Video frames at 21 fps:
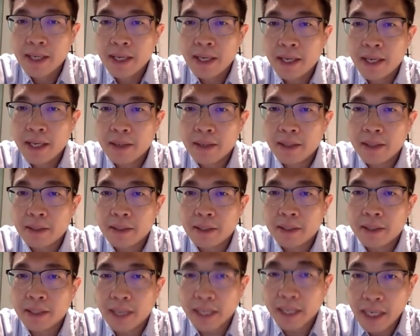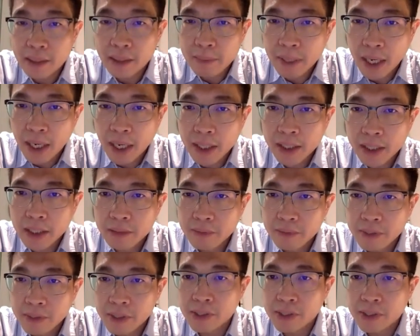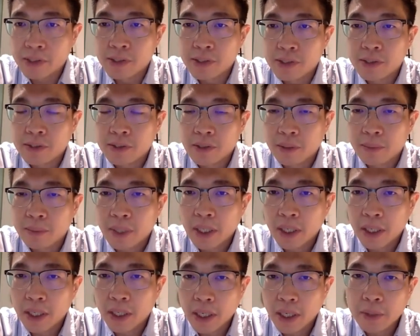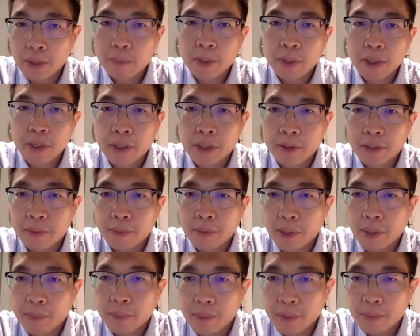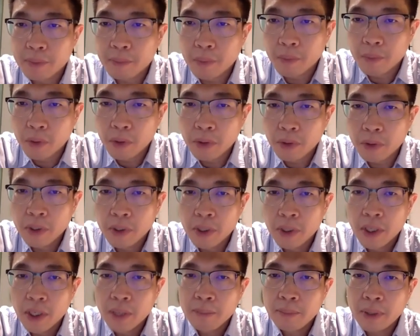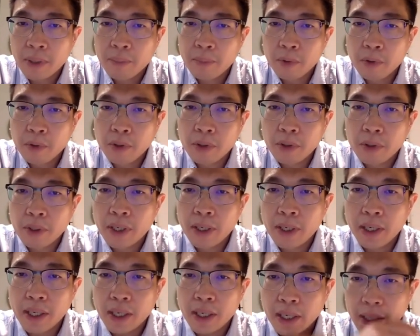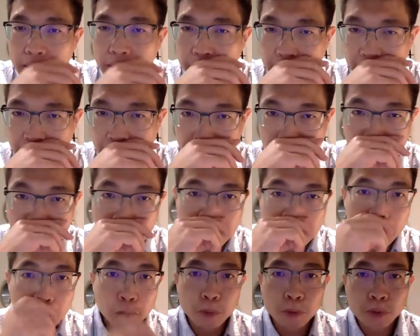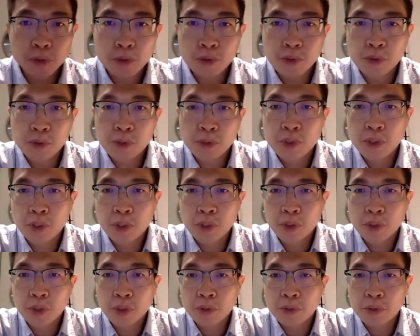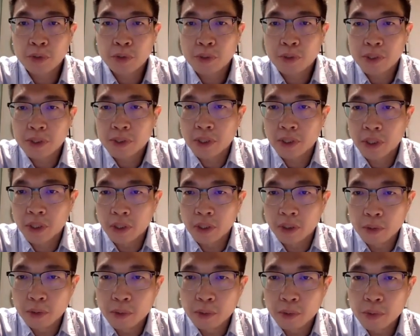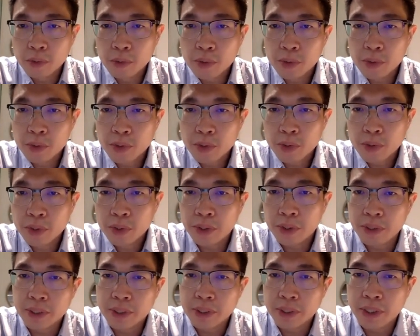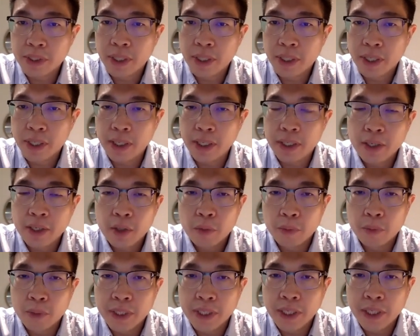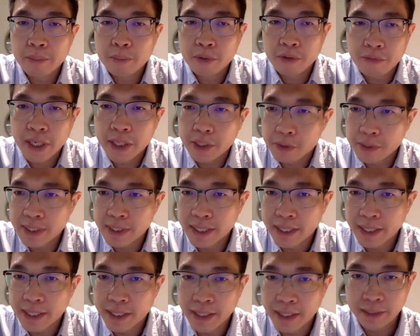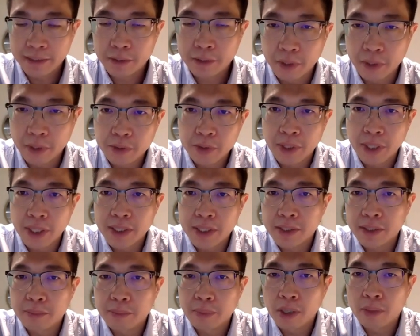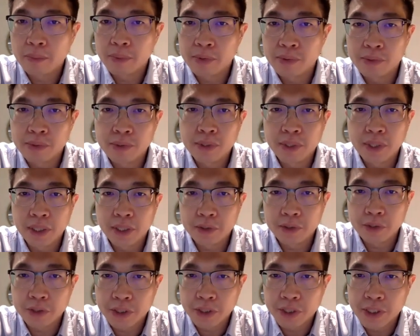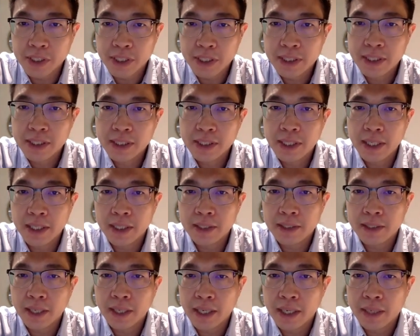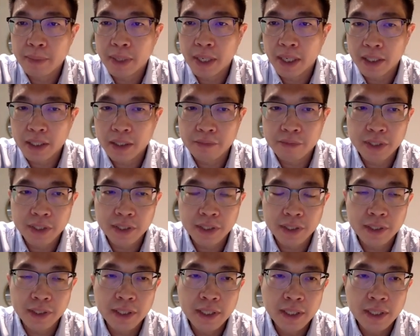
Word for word: and the dynamic activities. So I'm going to elaborate a bit more, but more uh, what I hope to do is to show you a solution that we can provide using AI to address the problems, the heterogeneity and the dynamic activity.